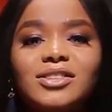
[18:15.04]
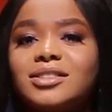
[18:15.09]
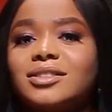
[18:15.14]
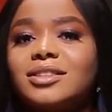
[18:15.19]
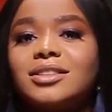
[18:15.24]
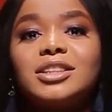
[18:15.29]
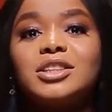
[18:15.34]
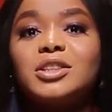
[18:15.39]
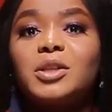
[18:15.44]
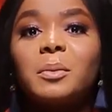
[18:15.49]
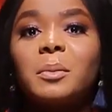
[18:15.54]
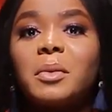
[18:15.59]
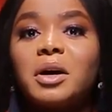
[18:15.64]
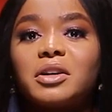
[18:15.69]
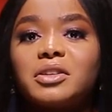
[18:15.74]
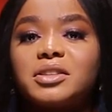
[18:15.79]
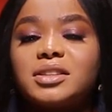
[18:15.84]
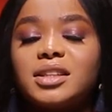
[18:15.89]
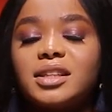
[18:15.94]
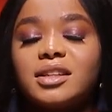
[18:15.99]
on a
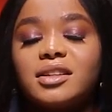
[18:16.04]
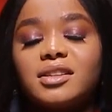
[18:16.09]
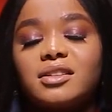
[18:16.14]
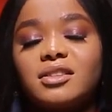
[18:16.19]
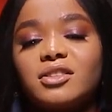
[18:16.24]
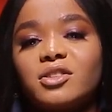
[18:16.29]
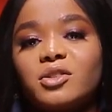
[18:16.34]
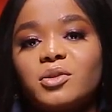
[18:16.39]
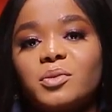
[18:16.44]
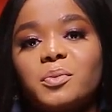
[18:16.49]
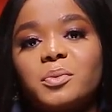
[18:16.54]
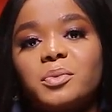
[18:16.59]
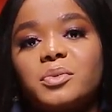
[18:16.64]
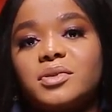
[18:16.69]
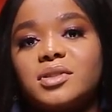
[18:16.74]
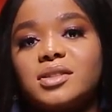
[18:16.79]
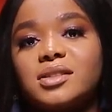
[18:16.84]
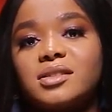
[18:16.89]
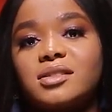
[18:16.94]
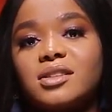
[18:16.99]
normal day. Nope,
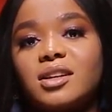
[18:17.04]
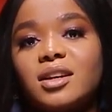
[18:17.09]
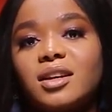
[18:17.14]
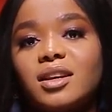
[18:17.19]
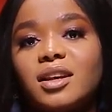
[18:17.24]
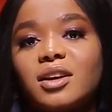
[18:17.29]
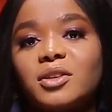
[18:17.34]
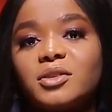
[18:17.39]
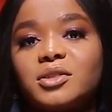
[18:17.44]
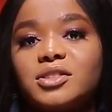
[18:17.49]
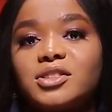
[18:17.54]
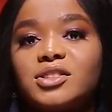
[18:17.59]
it's not allowed,